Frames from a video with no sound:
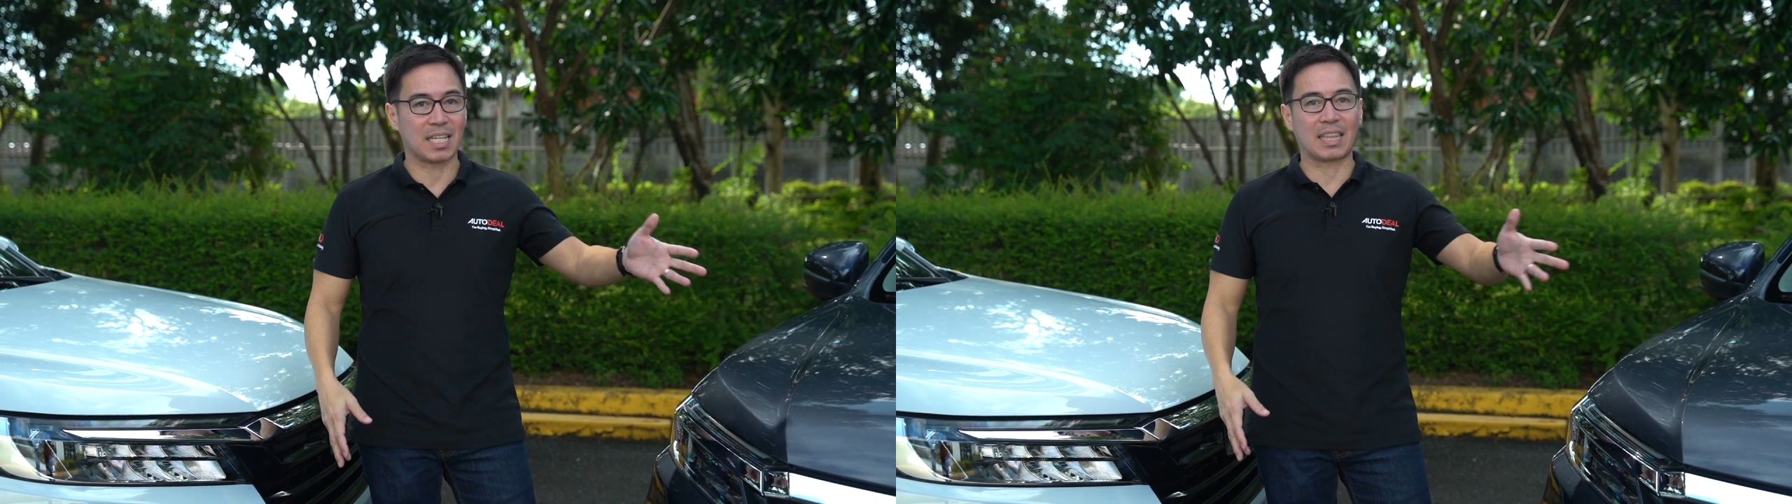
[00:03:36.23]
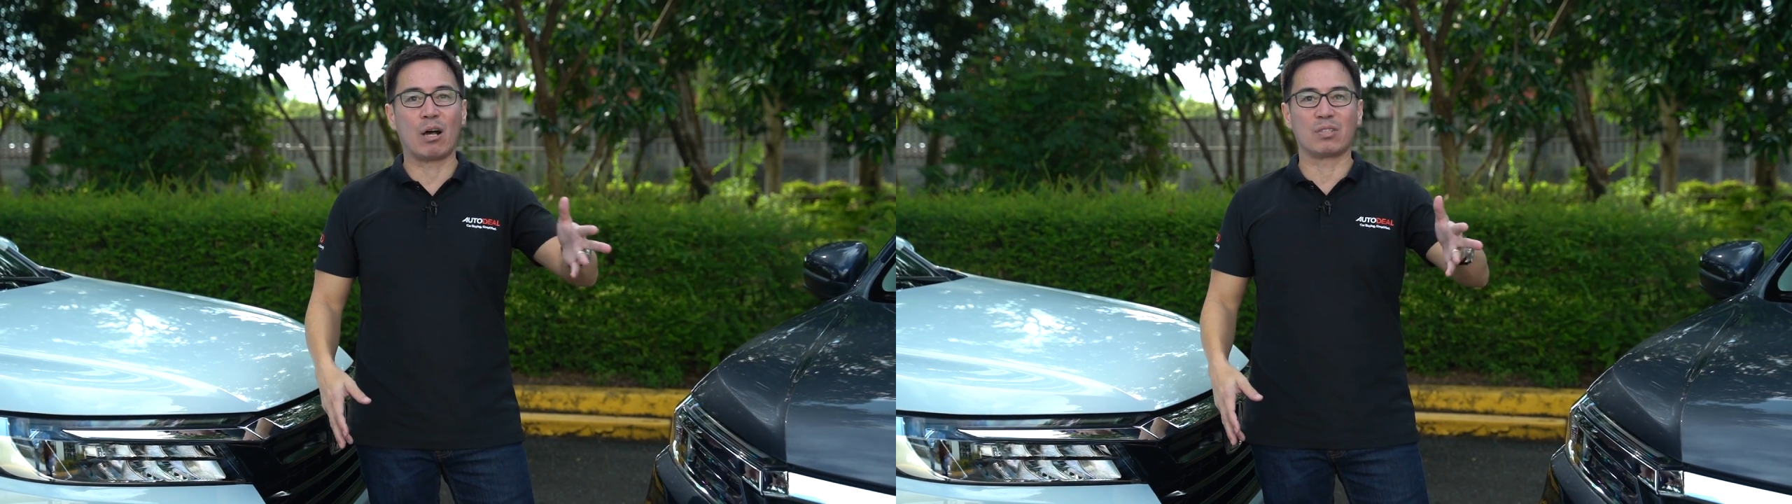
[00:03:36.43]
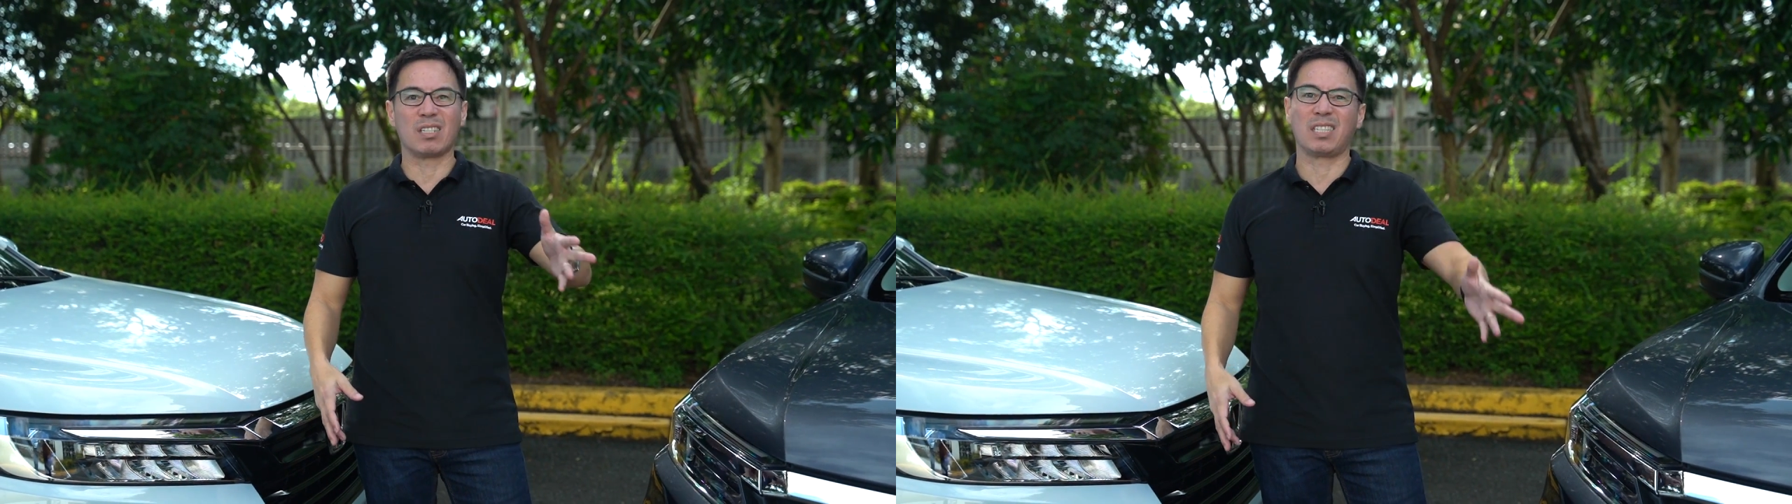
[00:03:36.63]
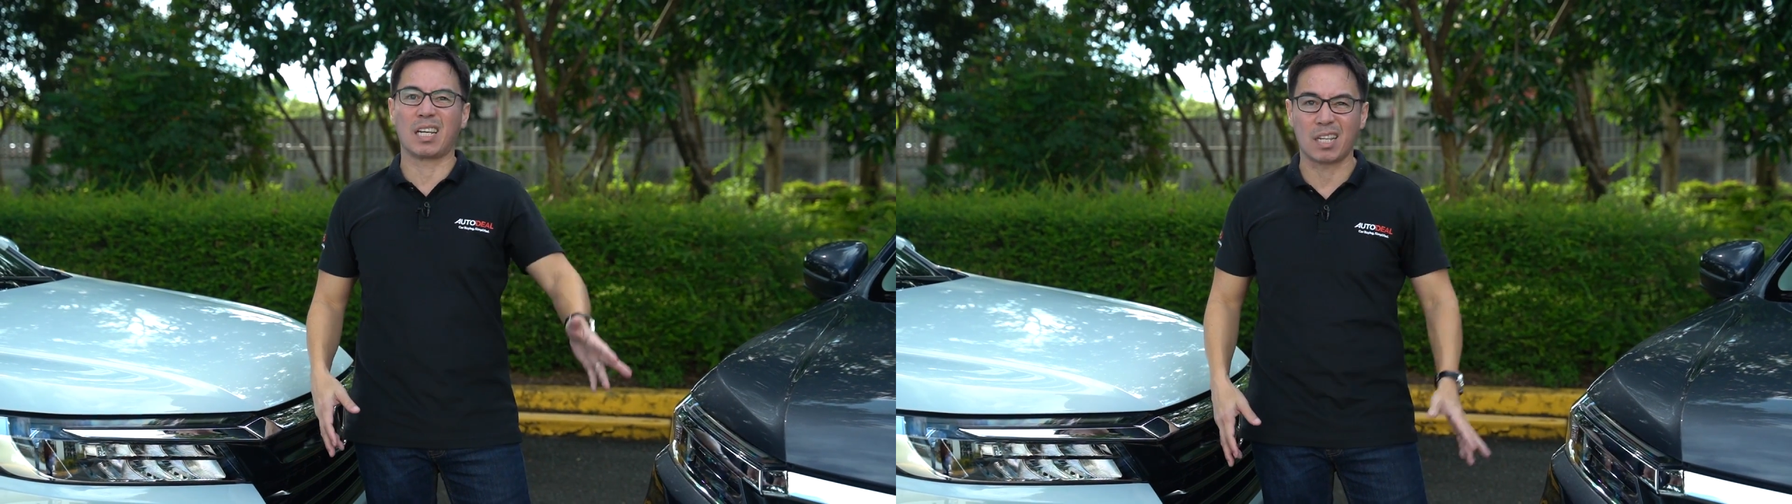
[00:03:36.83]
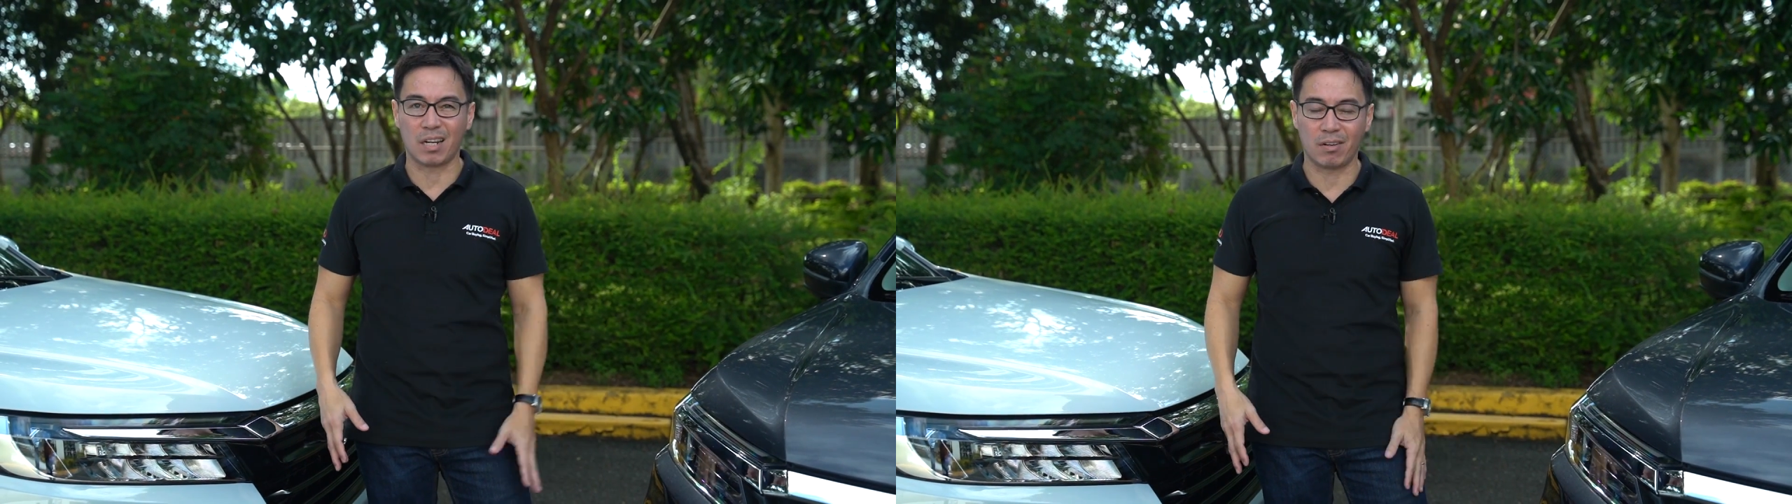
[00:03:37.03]

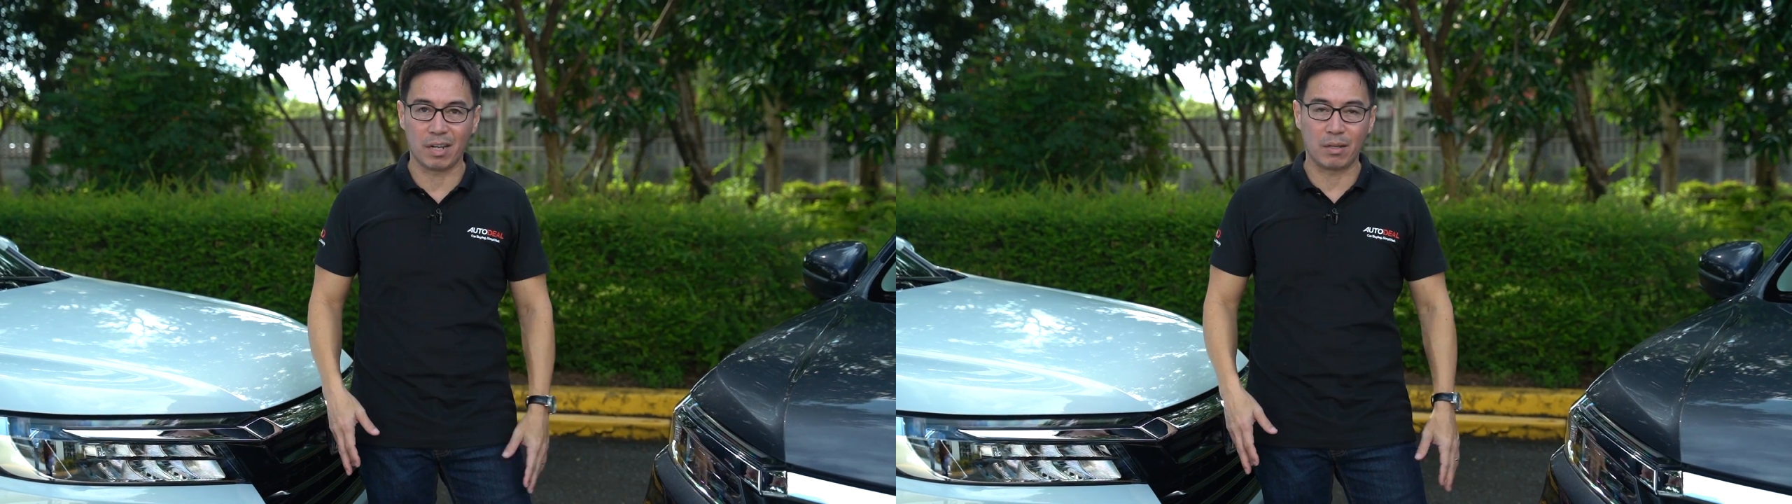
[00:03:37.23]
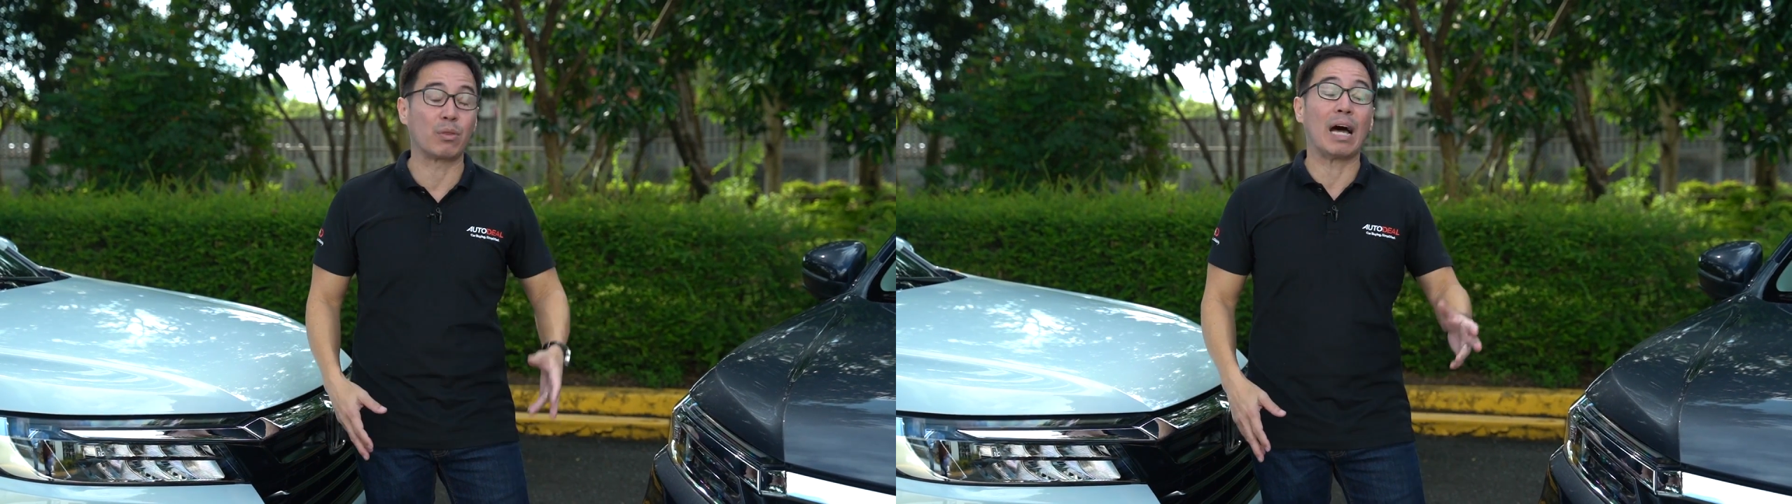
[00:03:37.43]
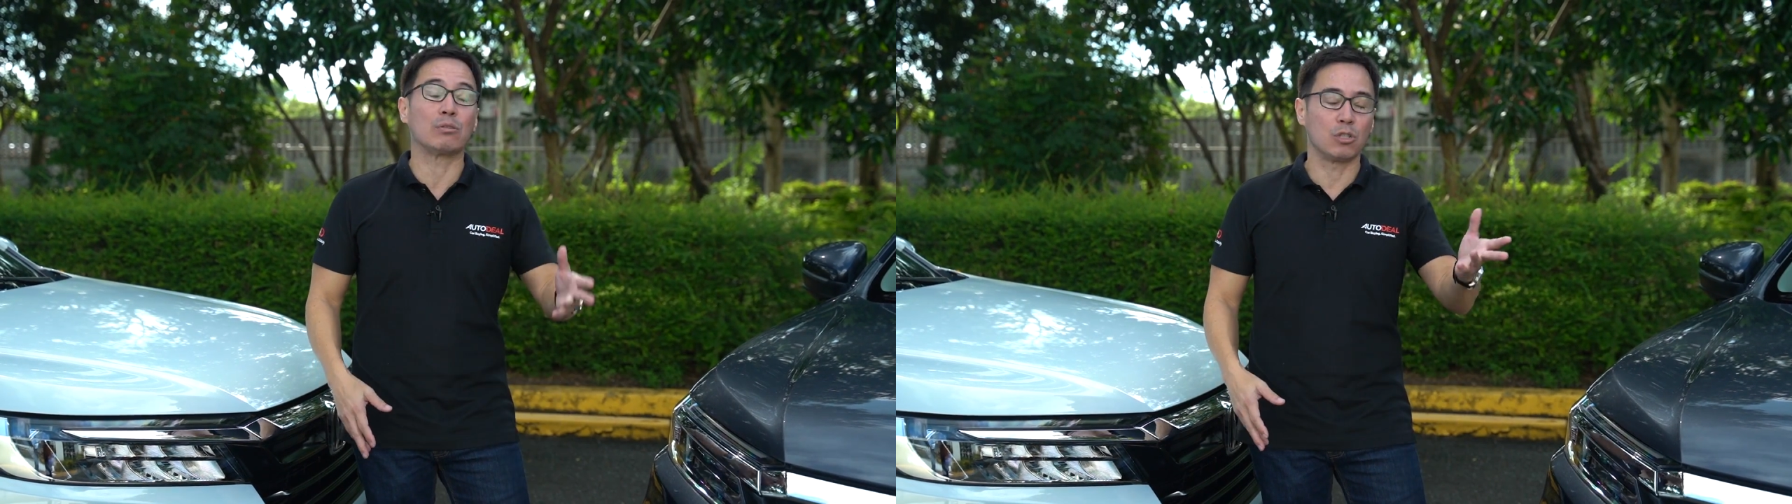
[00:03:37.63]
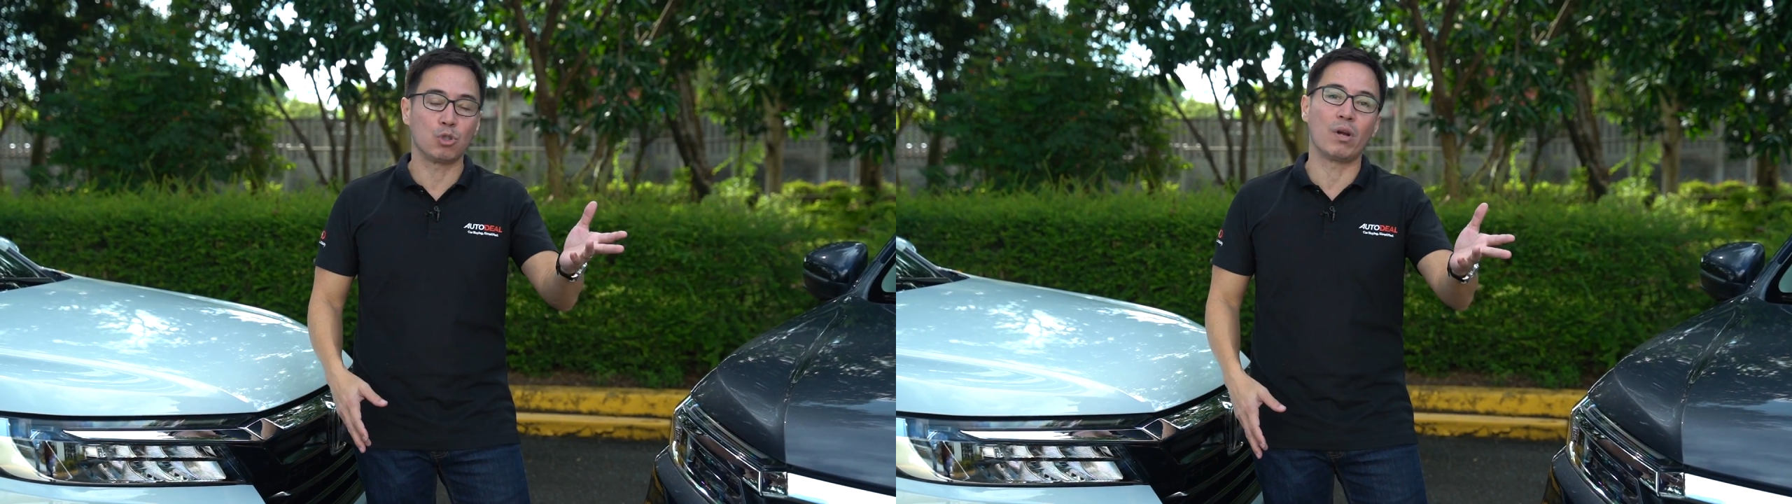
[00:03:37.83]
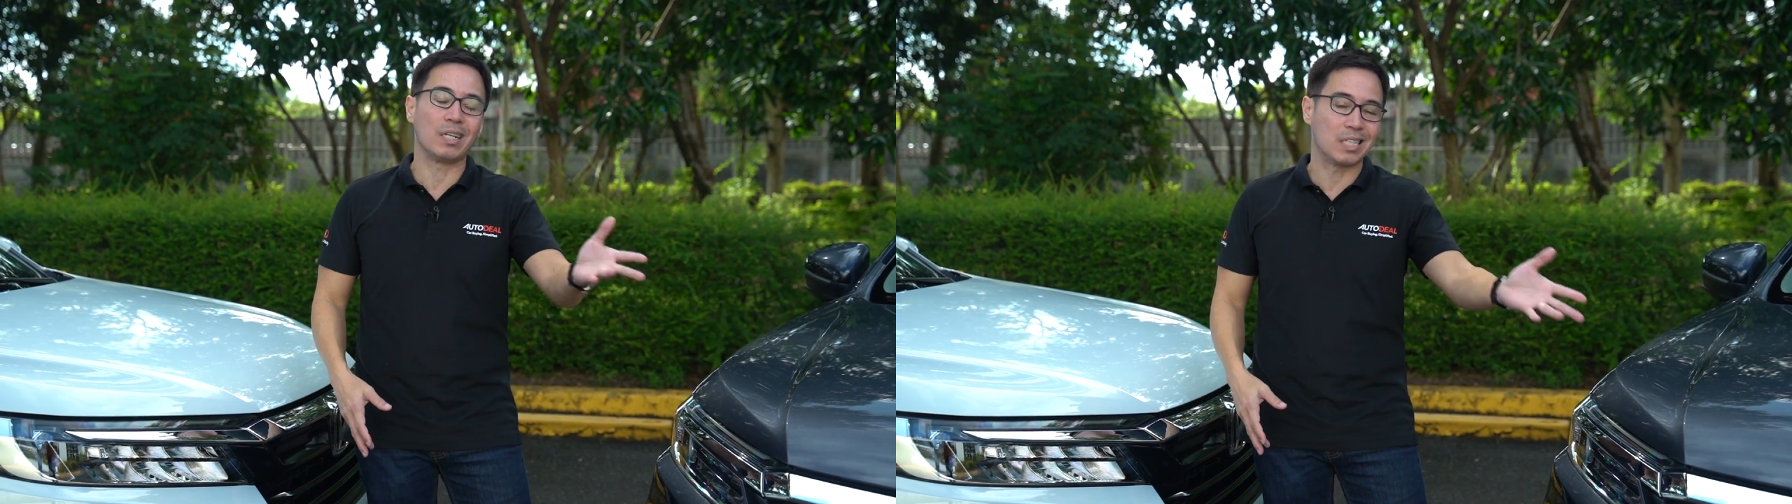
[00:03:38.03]

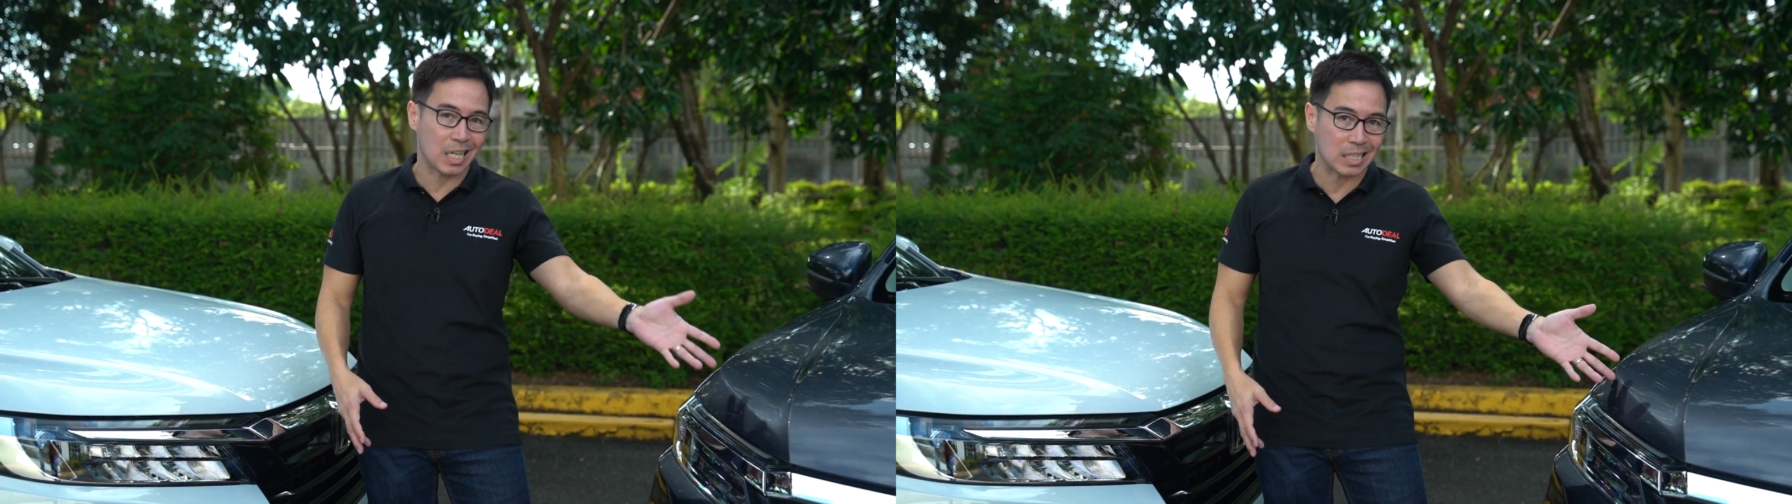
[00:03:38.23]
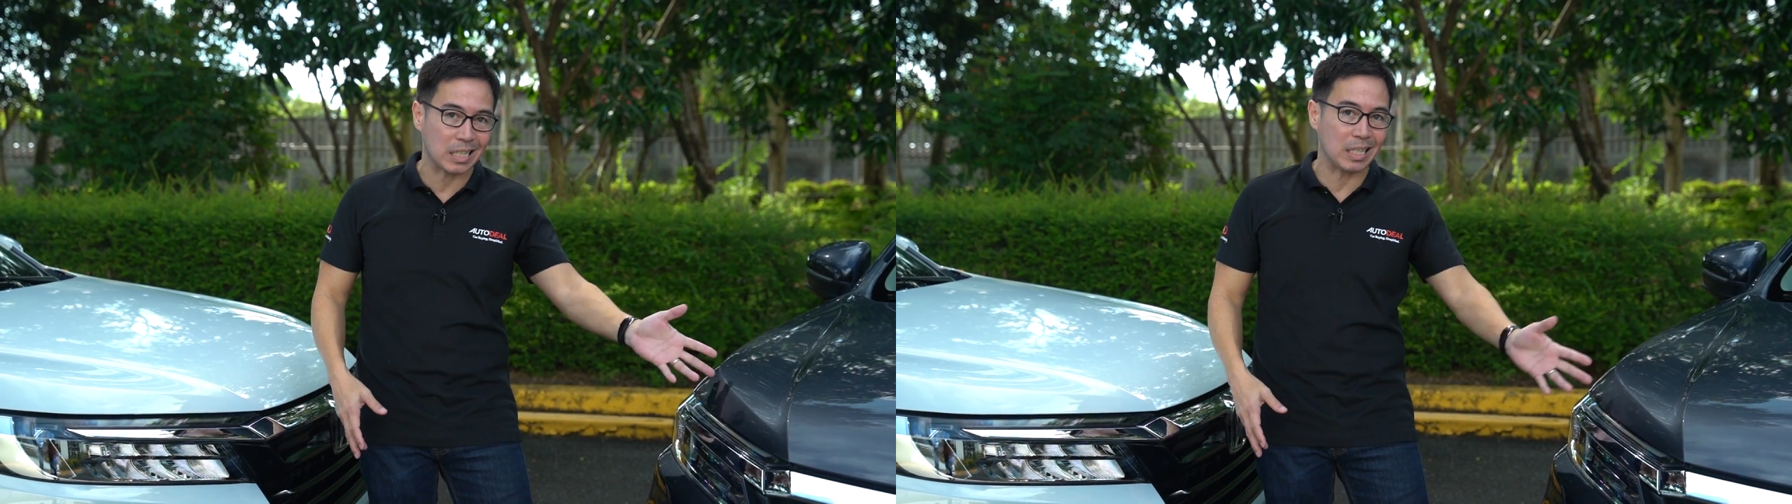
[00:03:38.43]
1,260